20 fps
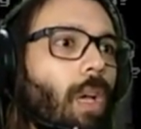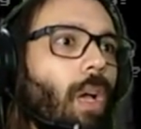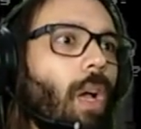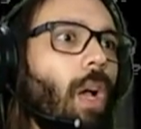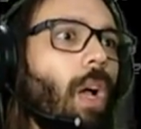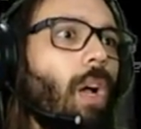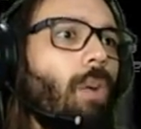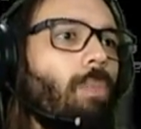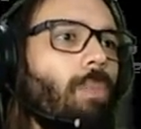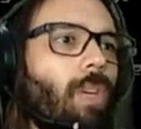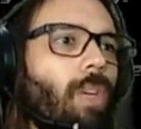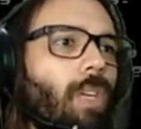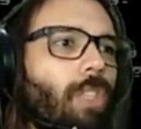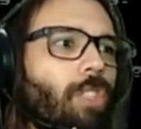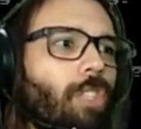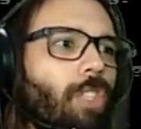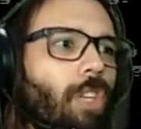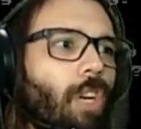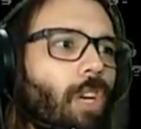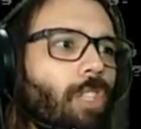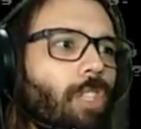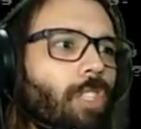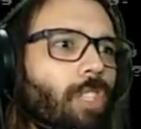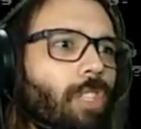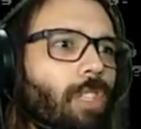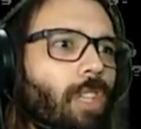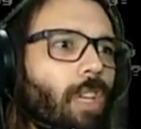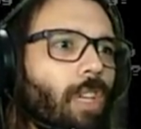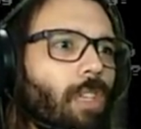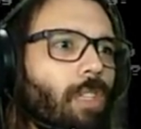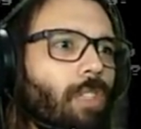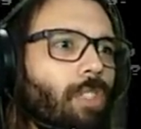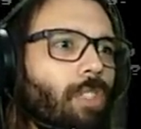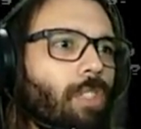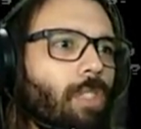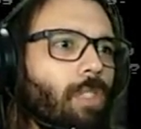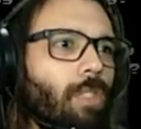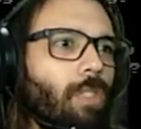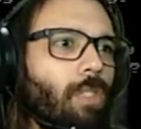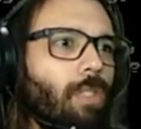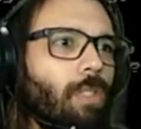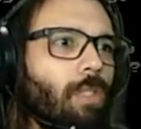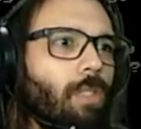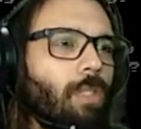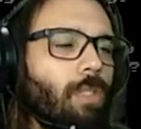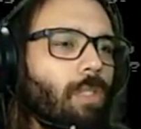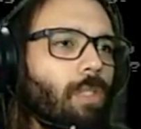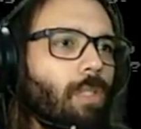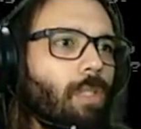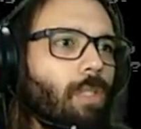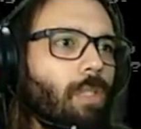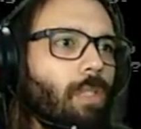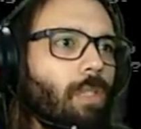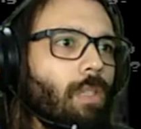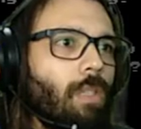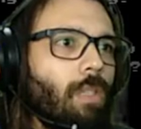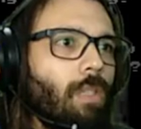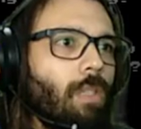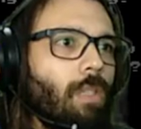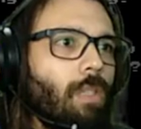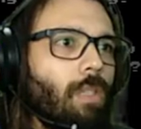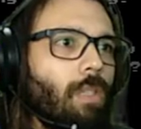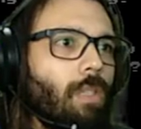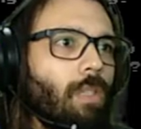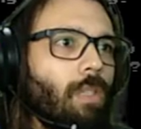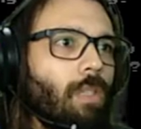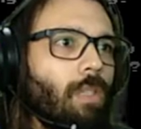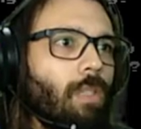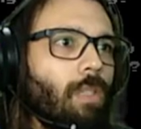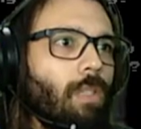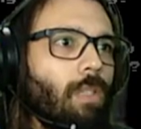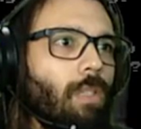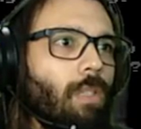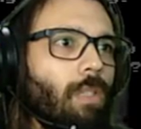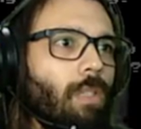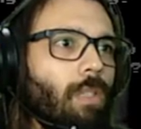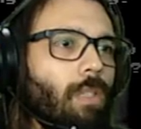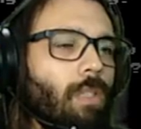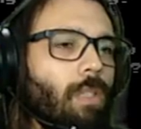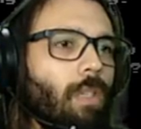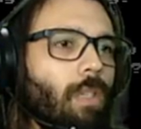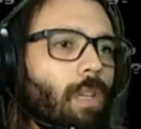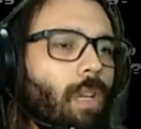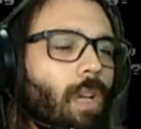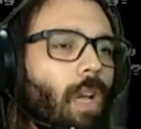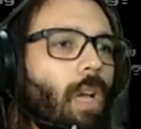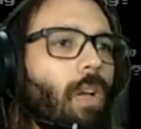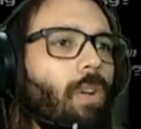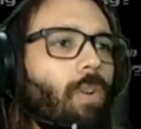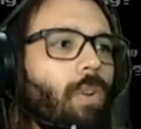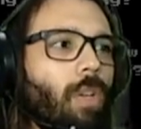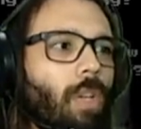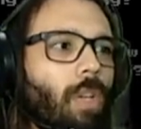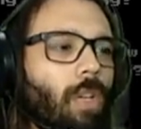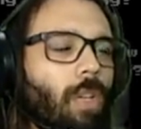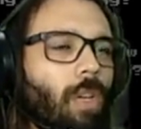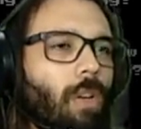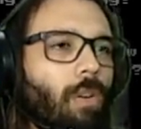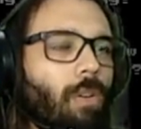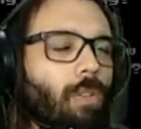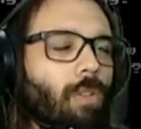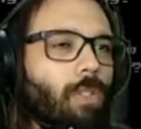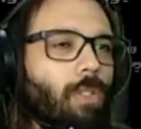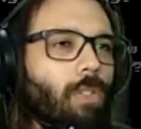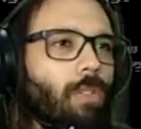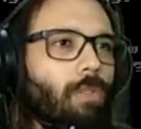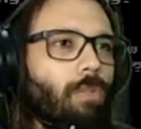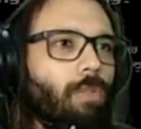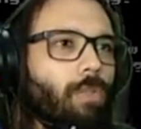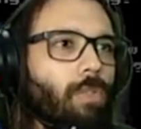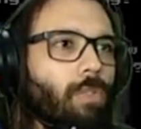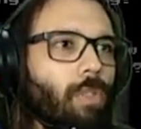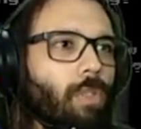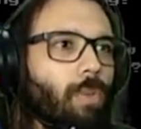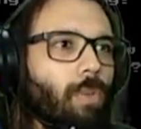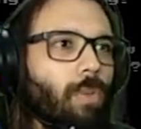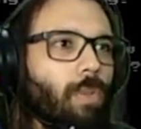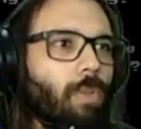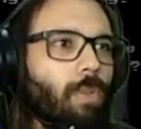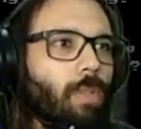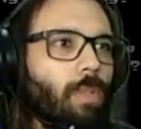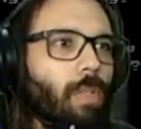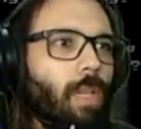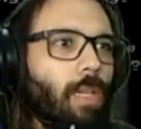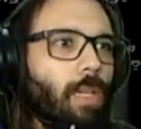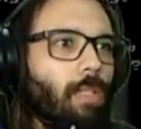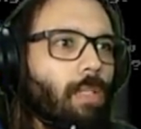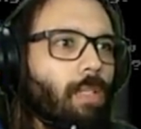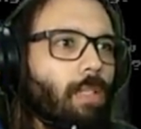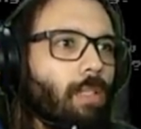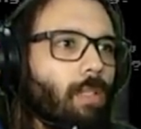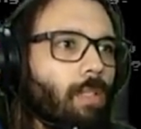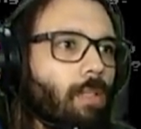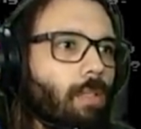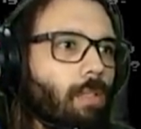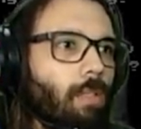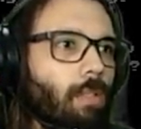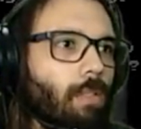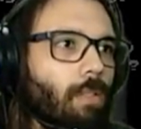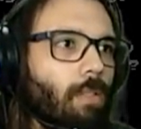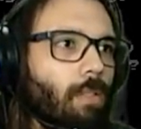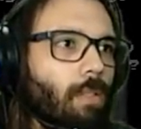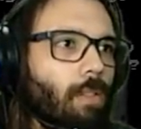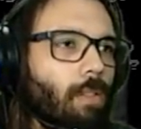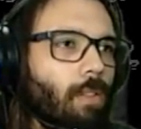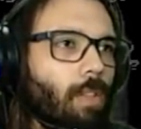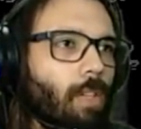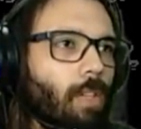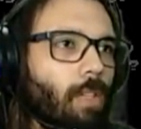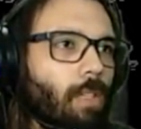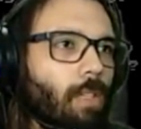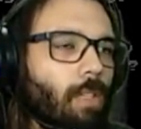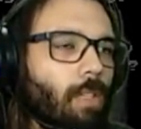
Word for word: Albert, Arch Attack is just... Ah, okay, I was confusing with that. Okay.